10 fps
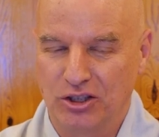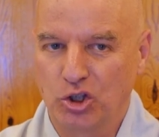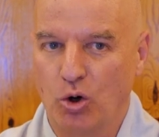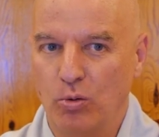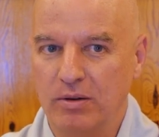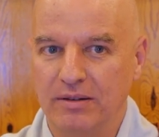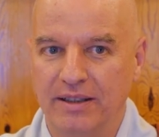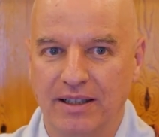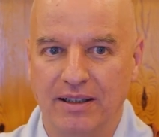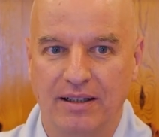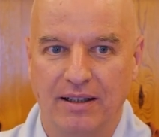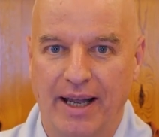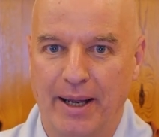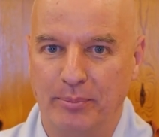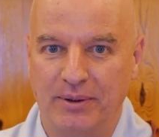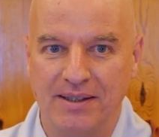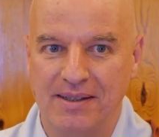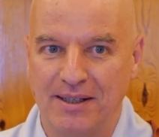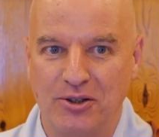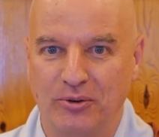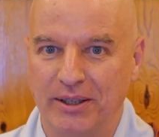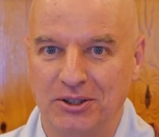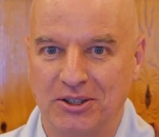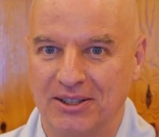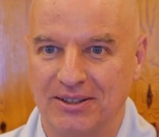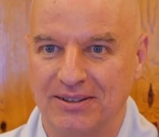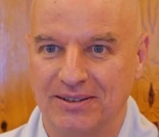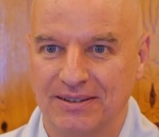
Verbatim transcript: Totally empty situation.